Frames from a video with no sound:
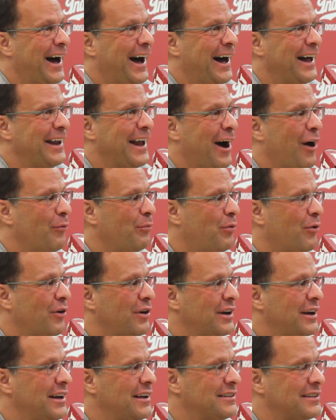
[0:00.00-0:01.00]
how
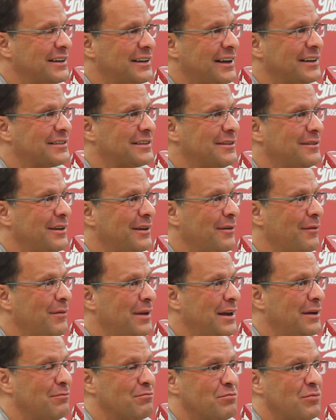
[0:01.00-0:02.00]
important it is. It doesn't, I
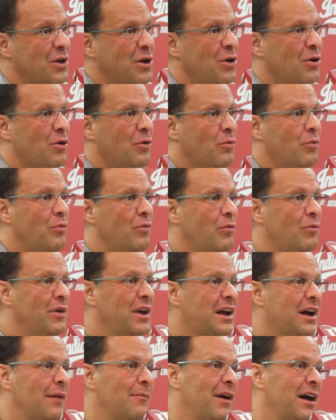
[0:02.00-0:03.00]
mean,
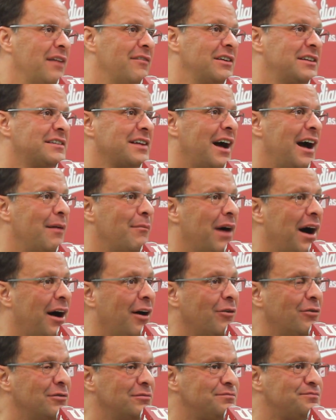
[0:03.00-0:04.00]
we come out of a
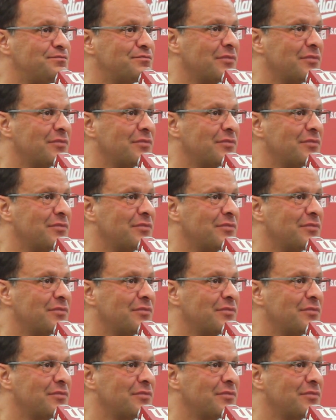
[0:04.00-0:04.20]
timeout